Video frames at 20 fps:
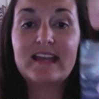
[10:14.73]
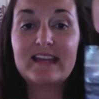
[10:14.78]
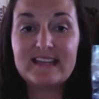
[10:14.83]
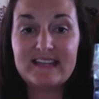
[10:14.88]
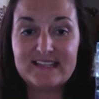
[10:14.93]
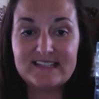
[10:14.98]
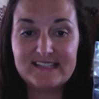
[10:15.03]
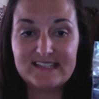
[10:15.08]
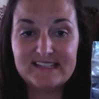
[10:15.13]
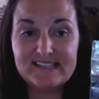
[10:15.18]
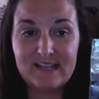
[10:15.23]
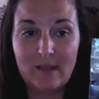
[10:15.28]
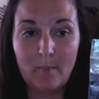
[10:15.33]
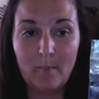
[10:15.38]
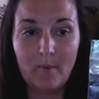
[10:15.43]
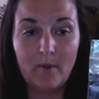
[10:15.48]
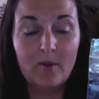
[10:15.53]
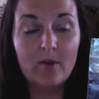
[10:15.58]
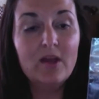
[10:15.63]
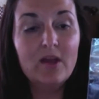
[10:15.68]
and easy
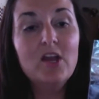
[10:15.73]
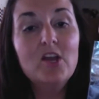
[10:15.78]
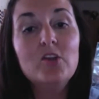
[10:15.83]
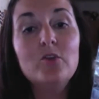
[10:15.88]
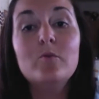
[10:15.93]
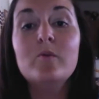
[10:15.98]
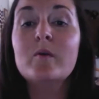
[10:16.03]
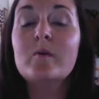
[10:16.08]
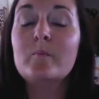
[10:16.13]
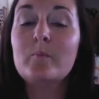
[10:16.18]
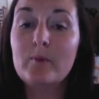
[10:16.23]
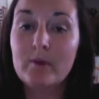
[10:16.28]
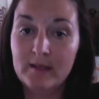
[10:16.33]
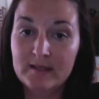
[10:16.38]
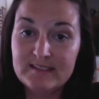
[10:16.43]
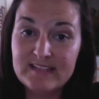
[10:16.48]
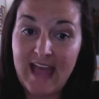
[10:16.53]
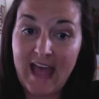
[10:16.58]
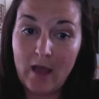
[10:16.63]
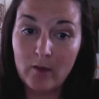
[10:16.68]
sample. You can
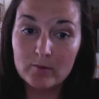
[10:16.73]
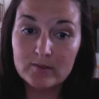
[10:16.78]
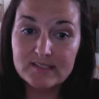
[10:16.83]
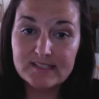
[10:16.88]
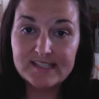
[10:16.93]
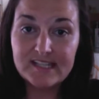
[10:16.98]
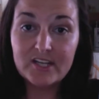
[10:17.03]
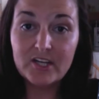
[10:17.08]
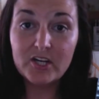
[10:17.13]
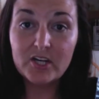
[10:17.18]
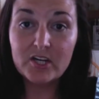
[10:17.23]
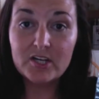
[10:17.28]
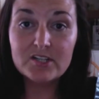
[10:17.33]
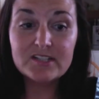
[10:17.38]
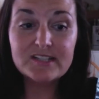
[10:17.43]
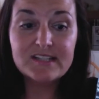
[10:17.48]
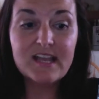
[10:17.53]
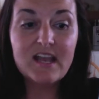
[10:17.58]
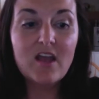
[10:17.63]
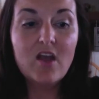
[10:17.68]
print out
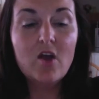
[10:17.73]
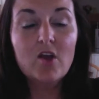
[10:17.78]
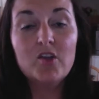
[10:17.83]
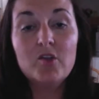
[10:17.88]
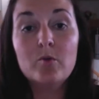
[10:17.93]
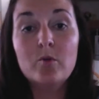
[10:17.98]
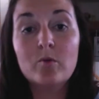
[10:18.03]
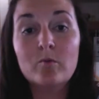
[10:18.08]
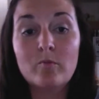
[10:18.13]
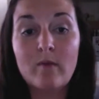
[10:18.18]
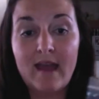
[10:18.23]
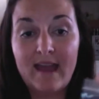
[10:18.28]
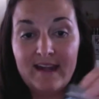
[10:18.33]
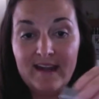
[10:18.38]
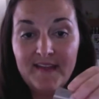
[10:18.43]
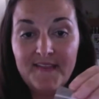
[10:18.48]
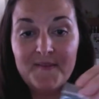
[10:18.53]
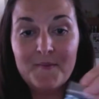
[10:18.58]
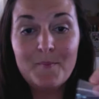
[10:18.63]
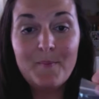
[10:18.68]
stickers, you can write
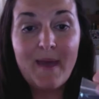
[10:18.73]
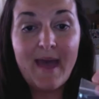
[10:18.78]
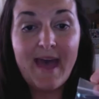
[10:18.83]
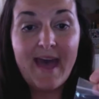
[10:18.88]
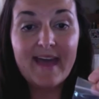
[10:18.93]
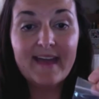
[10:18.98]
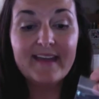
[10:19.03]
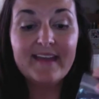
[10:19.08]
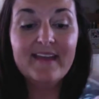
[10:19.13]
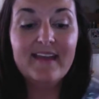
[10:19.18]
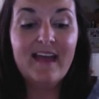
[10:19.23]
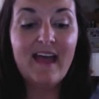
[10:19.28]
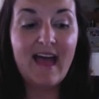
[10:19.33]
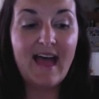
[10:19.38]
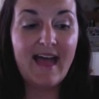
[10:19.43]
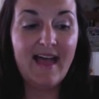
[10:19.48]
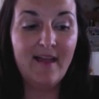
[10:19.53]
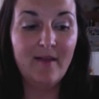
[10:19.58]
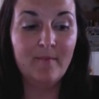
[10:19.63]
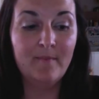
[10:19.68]
on the bag,
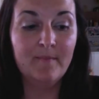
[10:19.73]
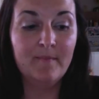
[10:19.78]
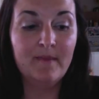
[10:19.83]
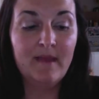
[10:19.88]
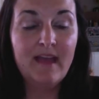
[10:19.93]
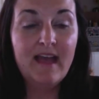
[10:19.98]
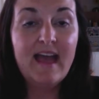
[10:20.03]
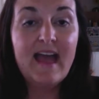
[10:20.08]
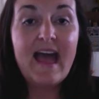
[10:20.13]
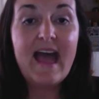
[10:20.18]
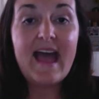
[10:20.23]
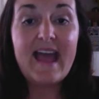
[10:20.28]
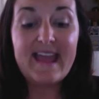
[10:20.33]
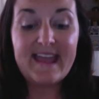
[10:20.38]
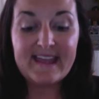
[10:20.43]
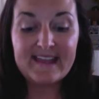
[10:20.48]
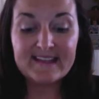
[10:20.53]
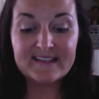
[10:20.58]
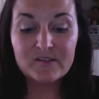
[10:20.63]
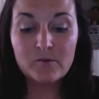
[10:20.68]

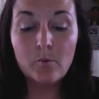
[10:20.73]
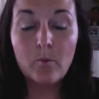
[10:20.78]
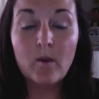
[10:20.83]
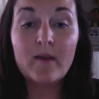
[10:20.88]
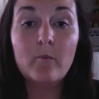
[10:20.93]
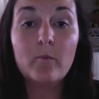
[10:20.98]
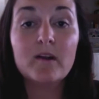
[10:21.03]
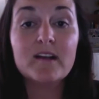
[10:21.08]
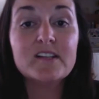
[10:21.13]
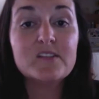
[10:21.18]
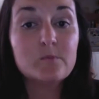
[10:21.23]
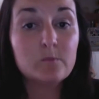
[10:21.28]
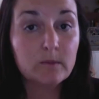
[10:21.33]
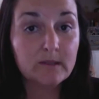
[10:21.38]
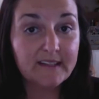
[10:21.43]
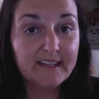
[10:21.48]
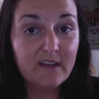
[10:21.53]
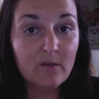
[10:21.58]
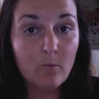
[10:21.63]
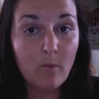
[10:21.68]
and what works
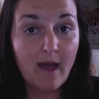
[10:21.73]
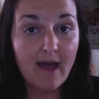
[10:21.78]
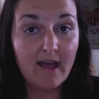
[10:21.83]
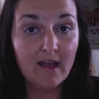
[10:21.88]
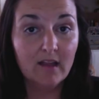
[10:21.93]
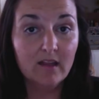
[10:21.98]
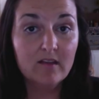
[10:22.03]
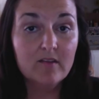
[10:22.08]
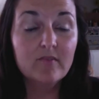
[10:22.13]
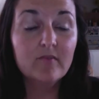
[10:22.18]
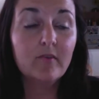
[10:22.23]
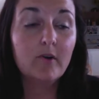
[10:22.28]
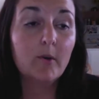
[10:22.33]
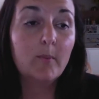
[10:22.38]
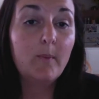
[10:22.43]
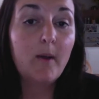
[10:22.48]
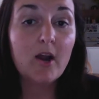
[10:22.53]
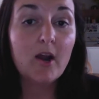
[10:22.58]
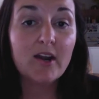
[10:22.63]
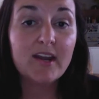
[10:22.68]
really well for a
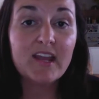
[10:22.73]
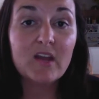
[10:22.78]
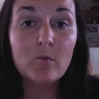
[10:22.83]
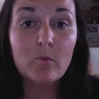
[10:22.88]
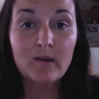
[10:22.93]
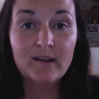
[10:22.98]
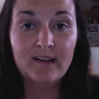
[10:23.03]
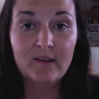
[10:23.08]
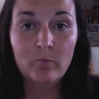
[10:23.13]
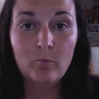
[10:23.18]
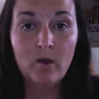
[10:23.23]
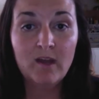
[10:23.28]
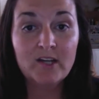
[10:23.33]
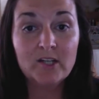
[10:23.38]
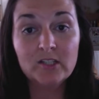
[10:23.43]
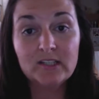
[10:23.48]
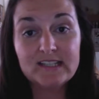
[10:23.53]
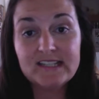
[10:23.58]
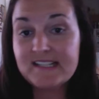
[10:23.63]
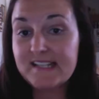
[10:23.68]
party, a one-on-one, or
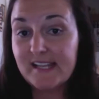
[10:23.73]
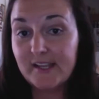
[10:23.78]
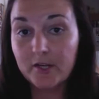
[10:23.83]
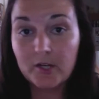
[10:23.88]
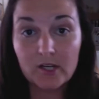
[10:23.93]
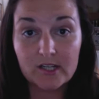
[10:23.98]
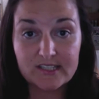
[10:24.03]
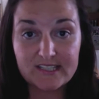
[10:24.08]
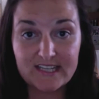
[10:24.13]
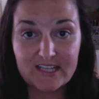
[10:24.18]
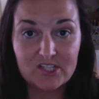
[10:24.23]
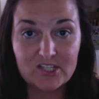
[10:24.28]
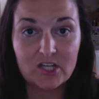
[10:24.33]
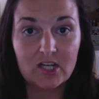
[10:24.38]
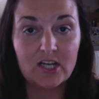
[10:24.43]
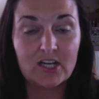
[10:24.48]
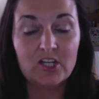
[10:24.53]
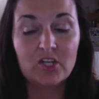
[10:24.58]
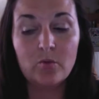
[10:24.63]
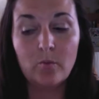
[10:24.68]
let's say you're a teacher
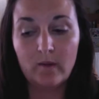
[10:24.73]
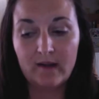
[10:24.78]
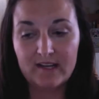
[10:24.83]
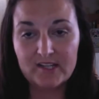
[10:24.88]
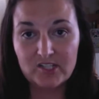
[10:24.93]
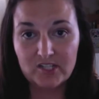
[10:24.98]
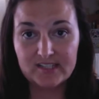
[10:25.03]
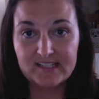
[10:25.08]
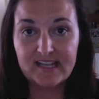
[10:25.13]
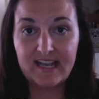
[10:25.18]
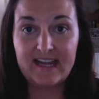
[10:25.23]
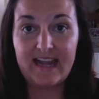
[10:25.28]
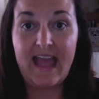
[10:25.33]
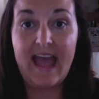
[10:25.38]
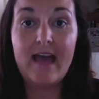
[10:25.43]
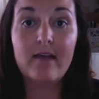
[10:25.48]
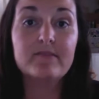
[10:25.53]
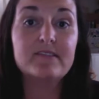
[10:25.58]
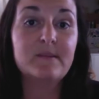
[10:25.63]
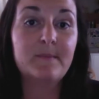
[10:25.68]
and you want to just kind of
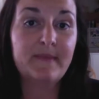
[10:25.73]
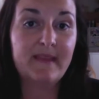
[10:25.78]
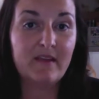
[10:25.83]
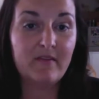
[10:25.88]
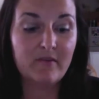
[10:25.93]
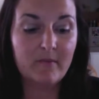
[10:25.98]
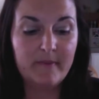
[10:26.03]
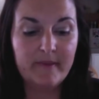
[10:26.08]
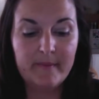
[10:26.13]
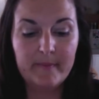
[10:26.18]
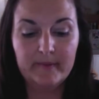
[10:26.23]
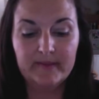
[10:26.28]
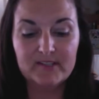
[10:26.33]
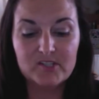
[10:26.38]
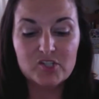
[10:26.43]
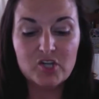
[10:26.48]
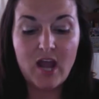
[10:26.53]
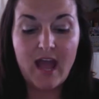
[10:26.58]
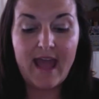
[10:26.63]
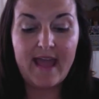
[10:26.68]
have something for people to
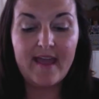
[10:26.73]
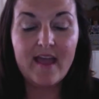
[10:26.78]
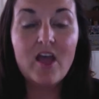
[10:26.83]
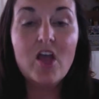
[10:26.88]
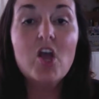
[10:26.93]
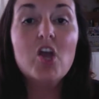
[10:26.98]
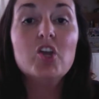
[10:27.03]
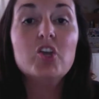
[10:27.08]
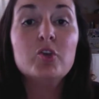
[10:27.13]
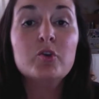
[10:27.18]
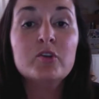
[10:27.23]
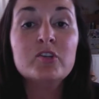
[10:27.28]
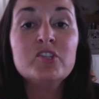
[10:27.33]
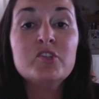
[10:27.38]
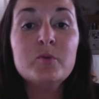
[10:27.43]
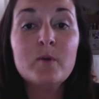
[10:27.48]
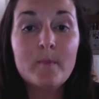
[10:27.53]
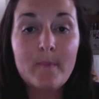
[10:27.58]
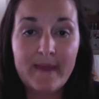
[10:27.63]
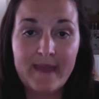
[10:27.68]
try, you can
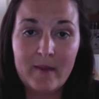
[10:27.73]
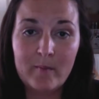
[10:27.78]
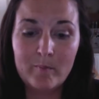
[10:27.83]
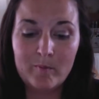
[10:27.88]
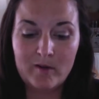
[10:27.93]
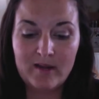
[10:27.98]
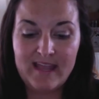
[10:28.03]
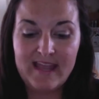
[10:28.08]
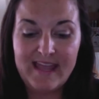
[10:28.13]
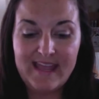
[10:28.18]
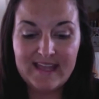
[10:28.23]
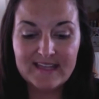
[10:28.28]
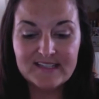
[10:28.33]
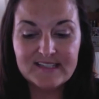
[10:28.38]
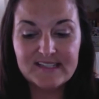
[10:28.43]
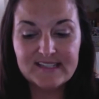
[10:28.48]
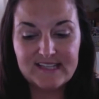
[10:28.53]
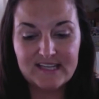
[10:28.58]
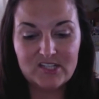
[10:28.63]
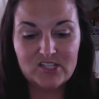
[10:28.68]
do a pampering hand
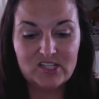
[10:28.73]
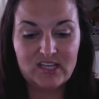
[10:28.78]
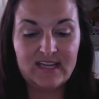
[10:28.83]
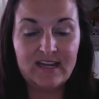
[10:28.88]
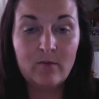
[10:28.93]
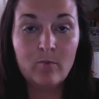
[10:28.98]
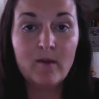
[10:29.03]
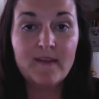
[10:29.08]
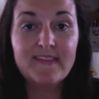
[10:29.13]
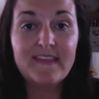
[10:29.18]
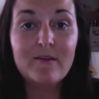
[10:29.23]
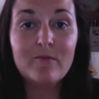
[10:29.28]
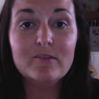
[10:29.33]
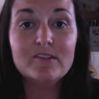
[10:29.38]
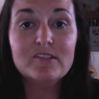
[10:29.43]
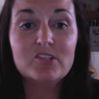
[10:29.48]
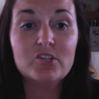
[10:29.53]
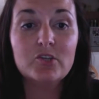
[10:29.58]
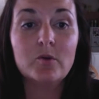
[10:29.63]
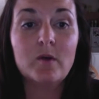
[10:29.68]
station. And what they would
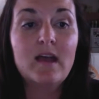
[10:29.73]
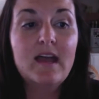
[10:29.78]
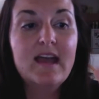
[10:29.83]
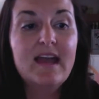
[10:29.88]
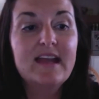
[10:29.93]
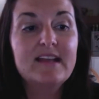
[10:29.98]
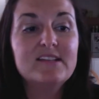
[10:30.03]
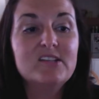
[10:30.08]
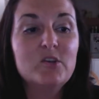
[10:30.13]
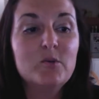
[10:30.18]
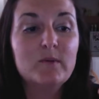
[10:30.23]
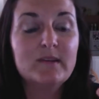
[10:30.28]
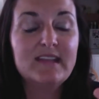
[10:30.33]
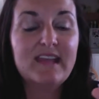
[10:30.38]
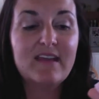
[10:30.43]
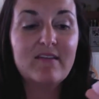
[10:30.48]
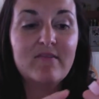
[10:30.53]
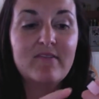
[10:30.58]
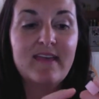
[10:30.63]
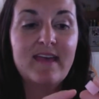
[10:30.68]
do is you would
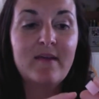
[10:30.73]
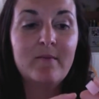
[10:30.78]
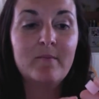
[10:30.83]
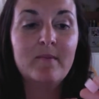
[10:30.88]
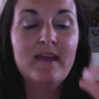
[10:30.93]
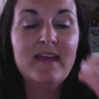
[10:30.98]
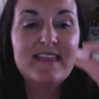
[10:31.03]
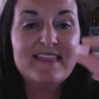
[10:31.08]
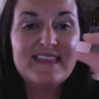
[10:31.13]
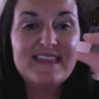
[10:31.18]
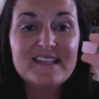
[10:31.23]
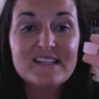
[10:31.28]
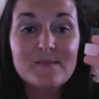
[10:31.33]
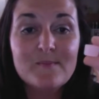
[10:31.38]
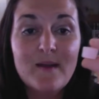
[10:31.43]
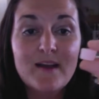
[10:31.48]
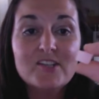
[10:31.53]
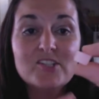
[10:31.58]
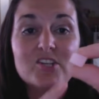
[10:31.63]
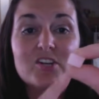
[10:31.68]
give them this
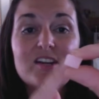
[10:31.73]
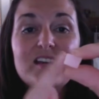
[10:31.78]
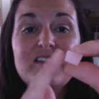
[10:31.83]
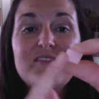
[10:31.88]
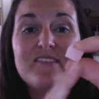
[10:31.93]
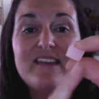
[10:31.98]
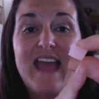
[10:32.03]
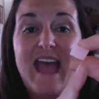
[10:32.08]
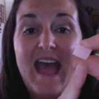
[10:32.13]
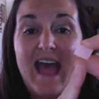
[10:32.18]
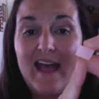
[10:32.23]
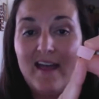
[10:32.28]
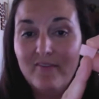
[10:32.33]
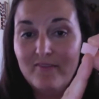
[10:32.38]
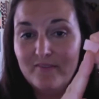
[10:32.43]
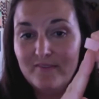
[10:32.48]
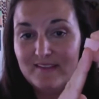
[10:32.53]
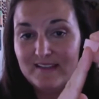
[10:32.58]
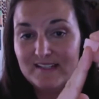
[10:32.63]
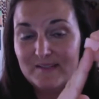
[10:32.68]
much or even half
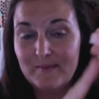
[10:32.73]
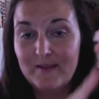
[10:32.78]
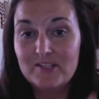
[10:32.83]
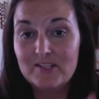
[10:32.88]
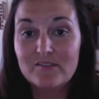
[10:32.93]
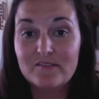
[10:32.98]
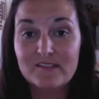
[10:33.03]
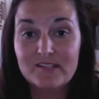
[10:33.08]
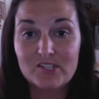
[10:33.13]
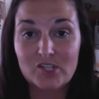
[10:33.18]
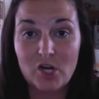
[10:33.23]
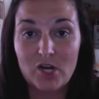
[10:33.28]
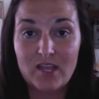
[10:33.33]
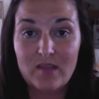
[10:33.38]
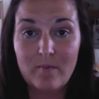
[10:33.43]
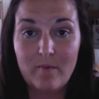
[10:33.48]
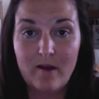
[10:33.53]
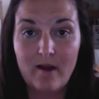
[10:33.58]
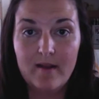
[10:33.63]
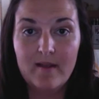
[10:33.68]
of this much of a Snarky
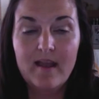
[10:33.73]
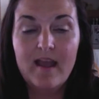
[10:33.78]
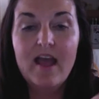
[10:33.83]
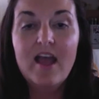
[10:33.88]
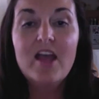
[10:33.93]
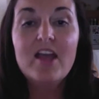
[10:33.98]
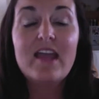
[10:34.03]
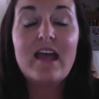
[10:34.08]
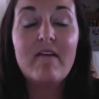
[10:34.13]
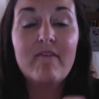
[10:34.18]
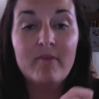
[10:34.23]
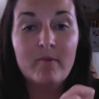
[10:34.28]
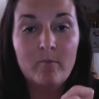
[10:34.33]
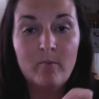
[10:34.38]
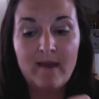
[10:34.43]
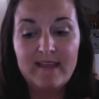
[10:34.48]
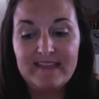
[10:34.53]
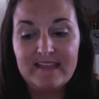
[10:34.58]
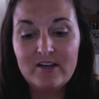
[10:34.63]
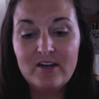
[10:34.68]
bar. You have them
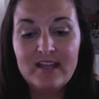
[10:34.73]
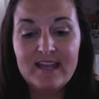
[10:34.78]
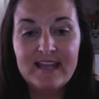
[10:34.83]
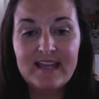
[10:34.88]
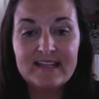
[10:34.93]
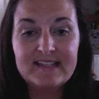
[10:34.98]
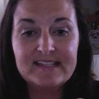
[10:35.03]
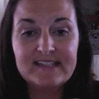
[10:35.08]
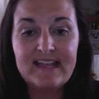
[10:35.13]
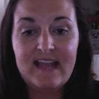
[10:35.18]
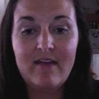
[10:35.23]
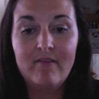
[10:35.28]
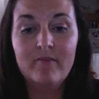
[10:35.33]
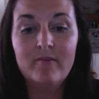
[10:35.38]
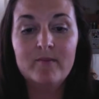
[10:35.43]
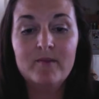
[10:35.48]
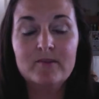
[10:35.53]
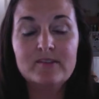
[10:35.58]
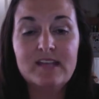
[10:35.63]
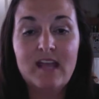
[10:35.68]
wet their hands and have
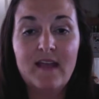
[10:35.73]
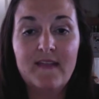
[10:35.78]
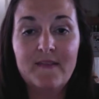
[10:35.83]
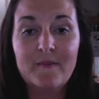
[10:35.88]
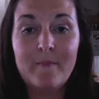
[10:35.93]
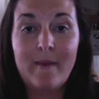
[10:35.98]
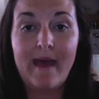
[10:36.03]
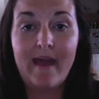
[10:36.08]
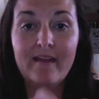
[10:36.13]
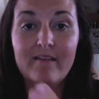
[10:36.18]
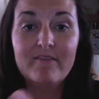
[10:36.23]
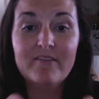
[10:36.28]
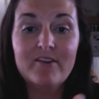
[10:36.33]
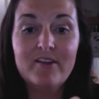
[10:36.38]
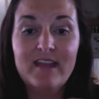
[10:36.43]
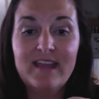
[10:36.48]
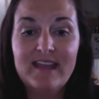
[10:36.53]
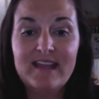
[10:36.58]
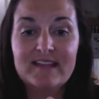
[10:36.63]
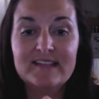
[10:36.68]
them use it on the back of their
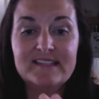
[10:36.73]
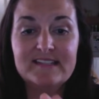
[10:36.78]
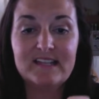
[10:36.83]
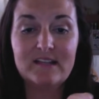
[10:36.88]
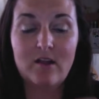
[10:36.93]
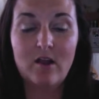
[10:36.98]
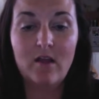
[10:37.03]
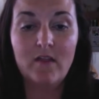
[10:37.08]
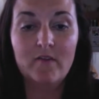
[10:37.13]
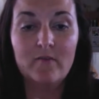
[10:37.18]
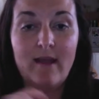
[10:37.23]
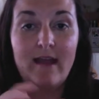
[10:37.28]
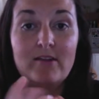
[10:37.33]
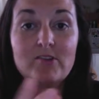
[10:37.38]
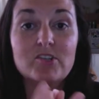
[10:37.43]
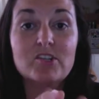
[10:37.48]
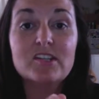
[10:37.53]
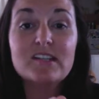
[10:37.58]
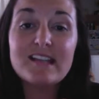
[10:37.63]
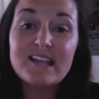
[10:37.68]
hands and all around,
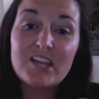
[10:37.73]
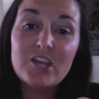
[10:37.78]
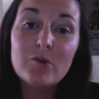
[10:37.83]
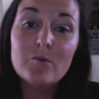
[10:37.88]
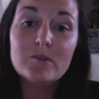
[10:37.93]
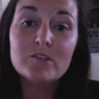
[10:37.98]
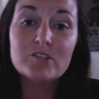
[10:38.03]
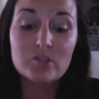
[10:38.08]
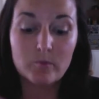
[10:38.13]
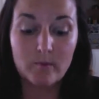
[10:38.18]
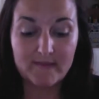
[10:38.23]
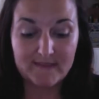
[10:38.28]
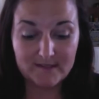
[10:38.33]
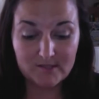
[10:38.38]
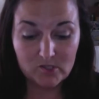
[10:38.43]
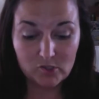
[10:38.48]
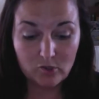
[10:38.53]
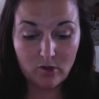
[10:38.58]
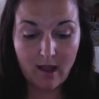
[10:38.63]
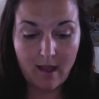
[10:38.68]
just like you would do with a
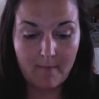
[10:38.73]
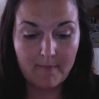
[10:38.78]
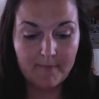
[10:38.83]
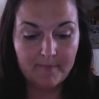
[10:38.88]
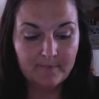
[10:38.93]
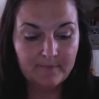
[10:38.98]
scrub.